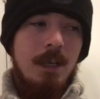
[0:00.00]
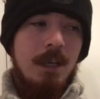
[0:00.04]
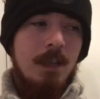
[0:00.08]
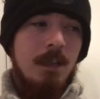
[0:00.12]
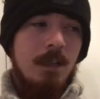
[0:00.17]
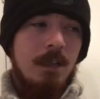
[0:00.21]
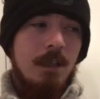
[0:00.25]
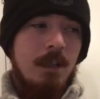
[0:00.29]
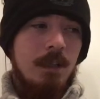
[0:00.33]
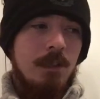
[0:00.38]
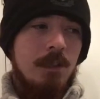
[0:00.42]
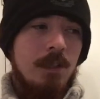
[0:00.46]

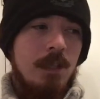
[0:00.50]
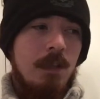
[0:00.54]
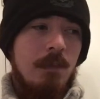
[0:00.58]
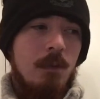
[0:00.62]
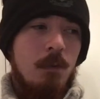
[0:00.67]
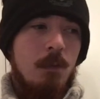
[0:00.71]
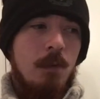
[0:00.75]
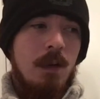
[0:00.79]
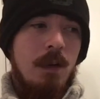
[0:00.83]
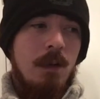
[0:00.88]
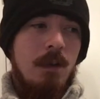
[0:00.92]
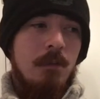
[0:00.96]
But that's another
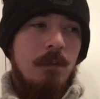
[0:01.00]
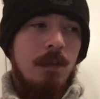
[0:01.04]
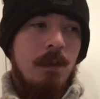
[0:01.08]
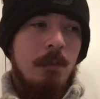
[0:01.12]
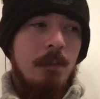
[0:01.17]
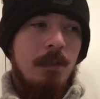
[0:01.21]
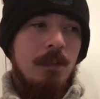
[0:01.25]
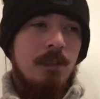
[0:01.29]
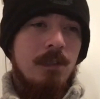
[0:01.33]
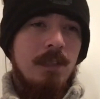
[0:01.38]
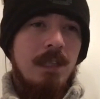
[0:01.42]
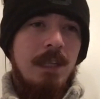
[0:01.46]
way of them
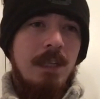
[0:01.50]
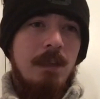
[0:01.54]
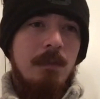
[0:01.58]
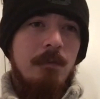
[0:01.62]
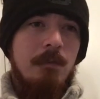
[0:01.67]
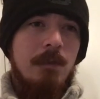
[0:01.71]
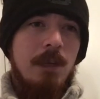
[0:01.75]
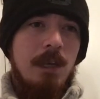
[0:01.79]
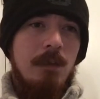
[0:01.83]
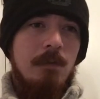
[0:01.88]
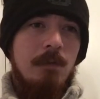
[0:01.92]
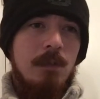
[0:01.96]
instilling
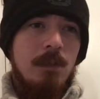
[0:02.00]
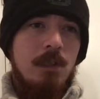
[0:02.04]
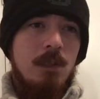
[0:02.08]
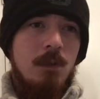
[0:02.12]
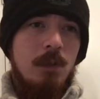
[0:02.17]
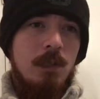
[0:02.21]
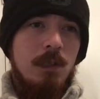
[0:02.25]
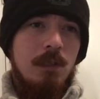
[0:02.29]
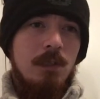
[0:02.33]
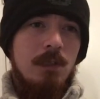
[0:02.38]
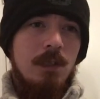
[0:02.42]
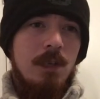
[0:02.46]
faith into you
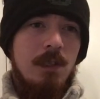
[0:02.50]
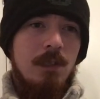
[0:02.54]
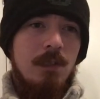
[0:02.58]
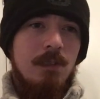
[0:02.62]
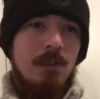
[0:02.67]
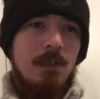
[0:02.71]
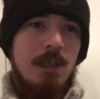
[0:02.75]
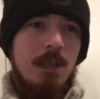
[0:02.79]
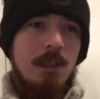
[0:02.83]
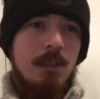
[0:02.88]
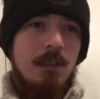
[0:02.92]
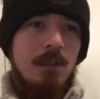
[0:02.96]
in a certain
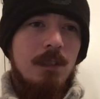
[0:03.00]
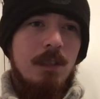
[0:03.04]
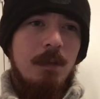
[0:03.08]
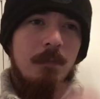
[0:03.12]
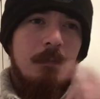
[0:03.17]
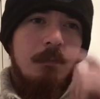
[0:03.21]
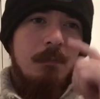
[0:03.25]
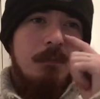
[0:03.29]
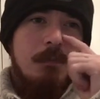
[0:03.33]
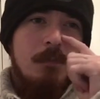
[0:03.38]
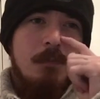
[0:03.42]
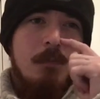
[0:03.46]
sense. It
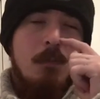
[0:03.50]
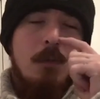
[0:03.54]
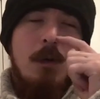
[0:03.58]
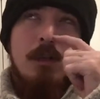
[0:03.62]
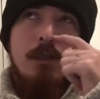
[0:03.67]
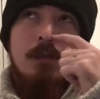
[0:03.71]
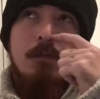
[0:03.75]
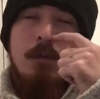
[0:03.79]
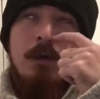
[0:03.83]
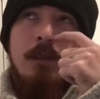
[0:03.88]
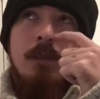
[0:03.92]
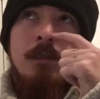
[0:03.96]

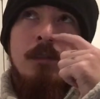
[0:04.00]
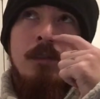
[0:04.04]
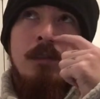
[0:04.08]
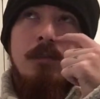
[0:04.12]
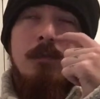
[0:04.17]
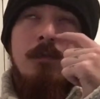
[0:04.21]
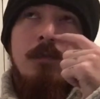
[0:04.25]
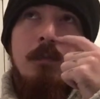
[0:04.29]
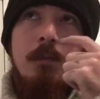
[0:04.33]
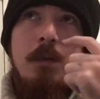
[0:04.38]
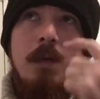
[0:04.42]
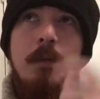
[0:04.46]
works wonders
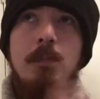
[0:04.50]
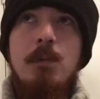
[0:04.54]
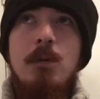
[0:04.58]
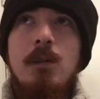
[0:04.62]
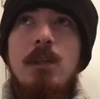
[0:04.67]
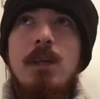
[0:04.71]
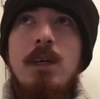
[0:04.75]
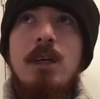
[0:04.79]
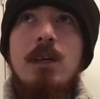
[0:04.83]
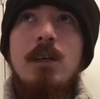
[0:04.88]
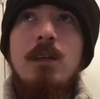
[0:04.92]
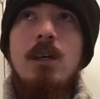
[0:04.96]
for people
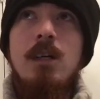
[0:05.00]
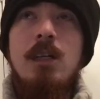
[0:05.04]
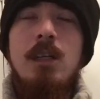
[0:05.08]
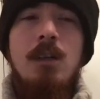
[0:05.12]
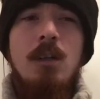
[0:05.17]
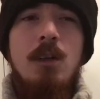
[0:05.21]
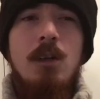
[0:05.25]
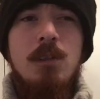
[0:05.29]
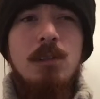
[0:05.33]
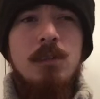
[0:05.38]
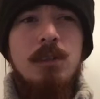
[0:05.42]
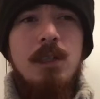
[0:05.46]
that are kind of
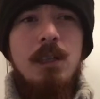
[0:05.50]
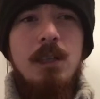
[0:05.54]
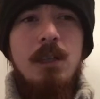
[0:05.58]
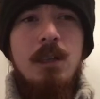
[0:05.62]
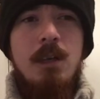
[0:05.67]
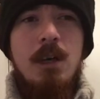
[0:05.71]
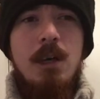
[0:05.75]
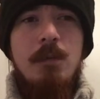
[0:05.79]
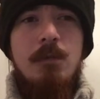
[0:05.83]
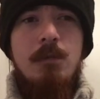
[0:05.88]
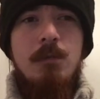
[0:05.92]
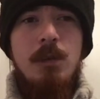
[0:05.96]
lost in
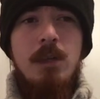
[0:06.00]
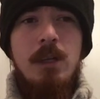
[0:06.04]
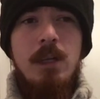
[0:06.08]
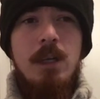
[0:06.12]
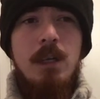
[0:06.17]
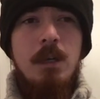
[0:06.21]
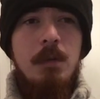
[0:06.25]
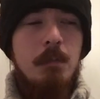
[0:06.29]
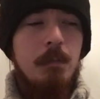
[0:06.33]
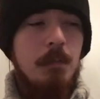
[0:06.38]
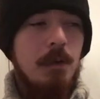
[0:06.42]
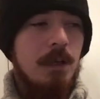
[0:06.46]
life, really.
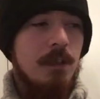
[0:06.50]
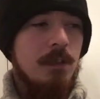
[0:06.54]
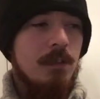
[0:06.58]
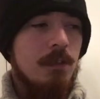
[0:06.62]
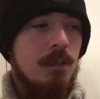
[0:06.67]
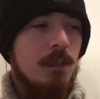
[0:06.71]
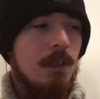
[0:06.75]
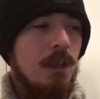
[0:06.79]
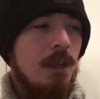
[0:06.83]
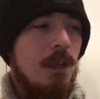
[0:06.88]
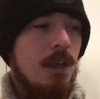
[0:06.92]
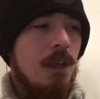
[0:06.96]
But
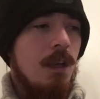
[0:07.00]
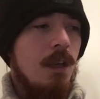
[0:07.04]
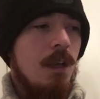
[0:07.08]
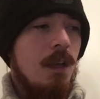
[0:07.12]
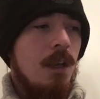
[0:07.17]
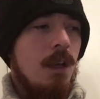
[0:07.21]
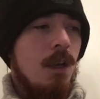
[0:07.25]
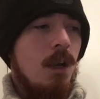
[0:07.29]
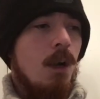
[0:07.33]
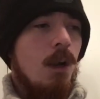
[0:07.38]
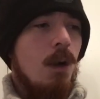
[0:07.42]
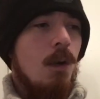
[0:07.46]

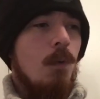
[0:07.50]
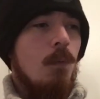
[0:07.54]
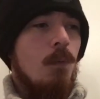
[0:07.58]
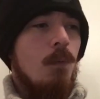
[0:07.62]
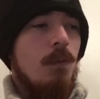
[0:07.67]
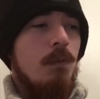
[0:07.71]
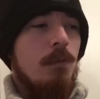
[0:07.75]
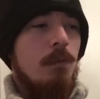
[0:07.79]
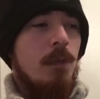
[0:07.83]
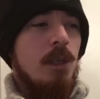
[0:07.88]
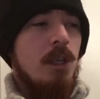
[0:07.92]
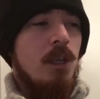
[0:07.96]

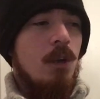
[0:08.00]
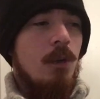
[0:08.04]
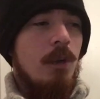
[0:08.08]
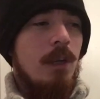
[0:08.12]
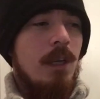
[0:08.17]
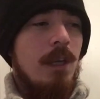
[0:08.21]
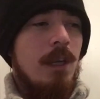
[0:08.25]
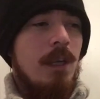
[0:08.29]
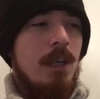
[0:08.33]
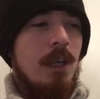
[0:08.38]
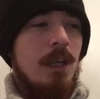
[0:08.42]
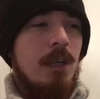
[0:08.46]
with Myuri,
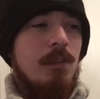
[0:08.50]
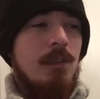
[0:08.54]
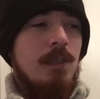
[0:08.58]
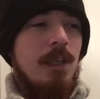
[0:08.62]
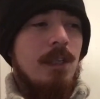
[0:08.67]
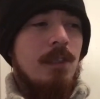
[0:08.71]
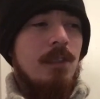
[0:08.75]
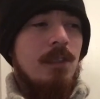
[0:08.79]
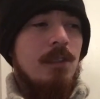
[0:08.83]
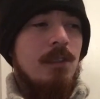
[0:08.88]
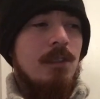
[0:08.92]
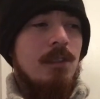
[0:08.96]
he kind of
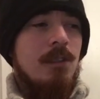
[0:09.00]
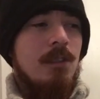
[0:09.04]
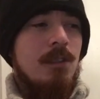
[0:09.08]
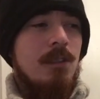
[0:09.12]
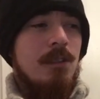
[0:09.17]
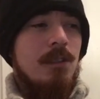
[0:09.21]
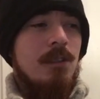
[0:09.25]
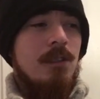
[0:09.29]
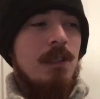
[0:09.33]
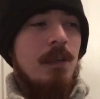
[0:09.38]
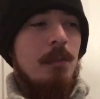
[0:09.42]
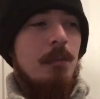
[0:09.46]
takes a
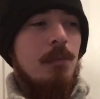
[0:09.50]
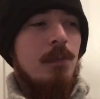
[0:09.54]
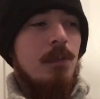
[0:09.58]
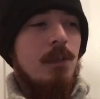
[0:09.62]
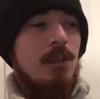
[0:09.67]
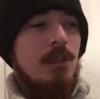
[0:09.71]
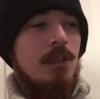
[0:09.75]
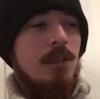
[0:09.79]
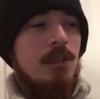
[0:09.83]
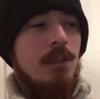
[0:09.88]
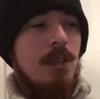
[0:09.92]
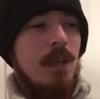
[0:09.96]

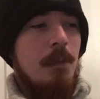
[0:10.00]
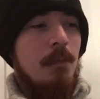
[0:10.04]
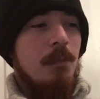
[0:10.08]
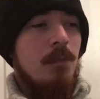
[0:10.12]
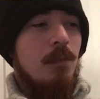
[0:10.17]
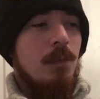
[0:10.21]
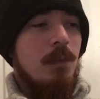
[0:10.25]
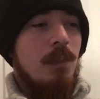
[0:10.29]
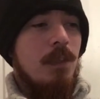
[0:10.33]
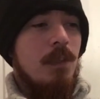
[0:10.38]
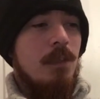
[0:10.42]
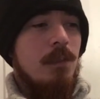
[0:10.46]
separate step
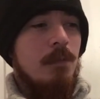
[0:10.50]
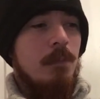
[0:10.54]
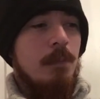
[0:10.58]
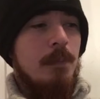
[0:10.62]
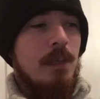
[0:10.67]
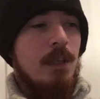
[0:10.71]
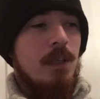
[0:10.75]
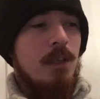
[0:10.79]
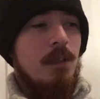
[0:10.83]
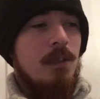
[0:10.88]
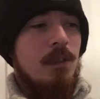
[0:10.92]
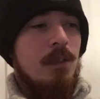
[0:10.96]
with this
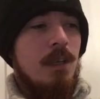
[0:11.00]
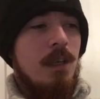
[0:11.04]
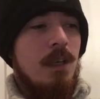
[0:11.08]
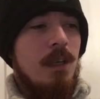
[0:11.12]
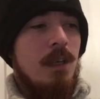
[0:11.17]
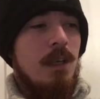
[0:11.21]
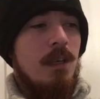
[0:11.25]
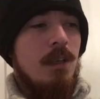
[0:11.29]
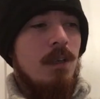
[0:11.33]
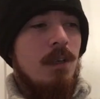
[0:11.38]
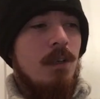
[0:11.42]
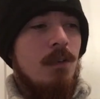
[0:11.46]
because
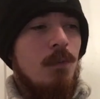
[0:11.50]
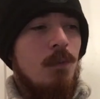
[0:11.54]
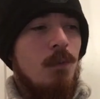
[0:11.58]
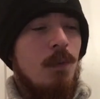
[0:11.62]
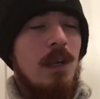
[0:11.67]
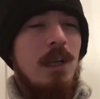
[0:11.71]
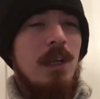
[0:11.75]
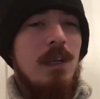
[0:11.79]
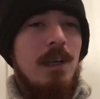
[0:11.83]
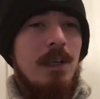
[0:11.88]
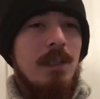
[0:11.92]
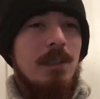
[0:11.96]
he
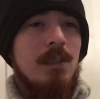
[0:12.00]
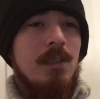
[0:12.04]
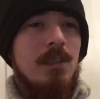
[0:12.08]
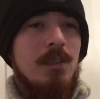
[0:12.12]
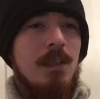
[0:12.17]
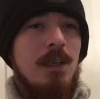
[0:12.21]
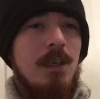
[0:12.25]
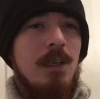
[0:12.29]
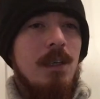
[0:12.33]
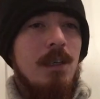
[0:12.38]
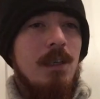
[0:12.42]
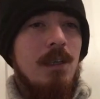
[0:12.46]
realizes
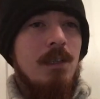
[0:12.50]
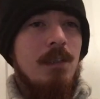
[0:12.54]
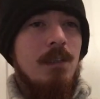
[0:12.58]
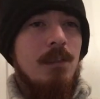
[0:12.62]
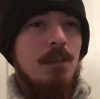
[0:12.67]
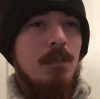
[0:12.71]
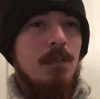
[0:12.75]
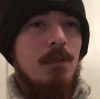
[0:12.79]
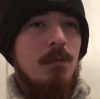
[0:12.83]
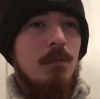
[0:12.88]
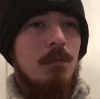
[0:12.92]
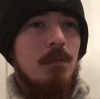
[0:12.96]
that
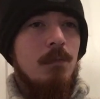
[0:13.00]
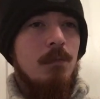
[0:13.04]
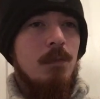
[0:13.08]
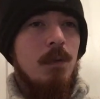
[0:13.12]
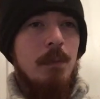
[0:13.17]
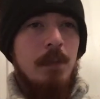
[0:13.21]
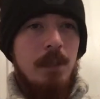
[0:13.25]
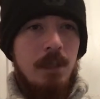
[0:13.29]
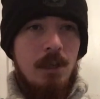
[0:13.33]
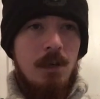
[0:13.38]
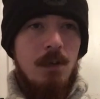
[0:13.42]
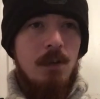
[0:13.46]
he's
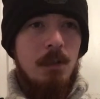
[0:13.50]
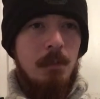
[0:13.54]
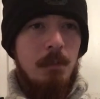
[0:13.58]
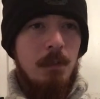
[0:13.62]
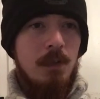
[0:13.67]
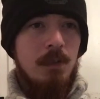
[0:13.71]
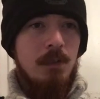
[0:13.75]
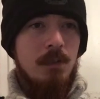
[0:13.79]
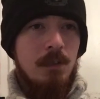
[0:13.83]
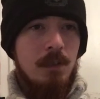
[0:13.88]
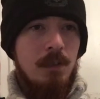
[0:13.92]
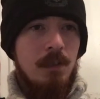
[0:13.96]
probably the only
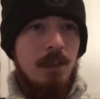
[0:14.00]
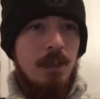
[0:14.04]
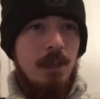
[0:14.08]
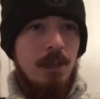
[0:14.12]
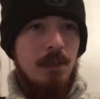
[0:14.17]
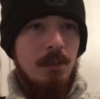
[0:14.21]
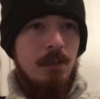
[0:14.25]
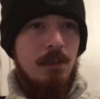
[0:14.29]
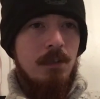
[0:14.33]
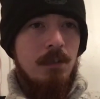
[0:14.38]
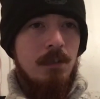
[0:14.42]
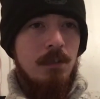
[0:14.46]
person
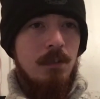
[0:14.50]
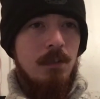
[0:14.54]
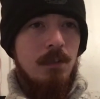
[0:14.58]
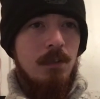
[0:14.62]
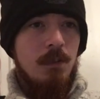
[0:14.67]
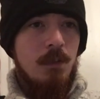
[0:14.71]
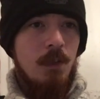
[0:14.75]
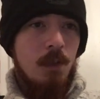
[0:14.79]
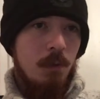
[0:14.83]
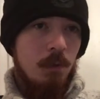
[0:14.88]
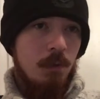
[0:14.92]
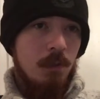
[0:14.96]
that
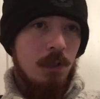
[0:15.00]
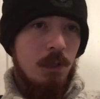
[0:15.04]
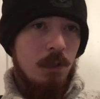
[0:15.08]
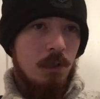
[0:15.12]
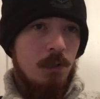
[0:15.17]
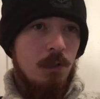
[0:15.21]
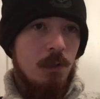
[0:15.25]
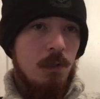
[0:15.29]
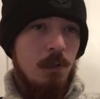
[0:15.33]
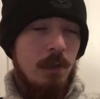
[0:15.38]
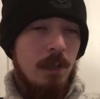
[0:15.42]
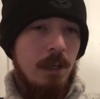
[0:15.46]
knows her
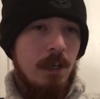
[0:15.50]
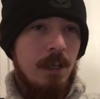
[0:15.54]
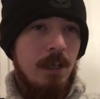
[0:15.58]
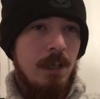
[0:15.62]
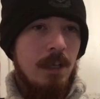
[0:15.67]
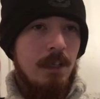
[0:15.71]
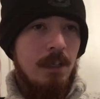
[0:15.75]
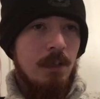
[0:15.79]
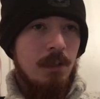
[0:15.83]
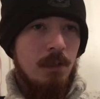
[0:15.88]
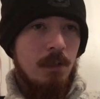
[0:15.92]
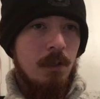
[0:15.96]
truly
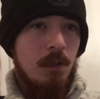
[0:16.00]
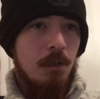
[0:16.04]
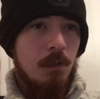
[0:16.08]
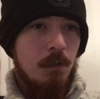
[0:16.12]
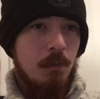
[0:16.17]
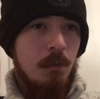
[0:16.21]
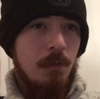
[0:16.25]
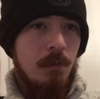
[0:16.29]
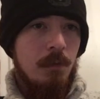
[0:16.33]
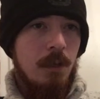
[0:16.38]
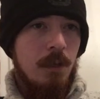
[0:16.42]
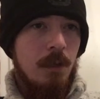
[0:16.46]
and is close
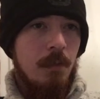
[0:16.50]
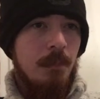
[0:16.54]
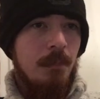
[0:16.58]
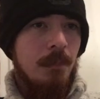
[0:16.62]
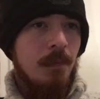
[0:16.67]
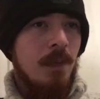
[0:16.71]
with her.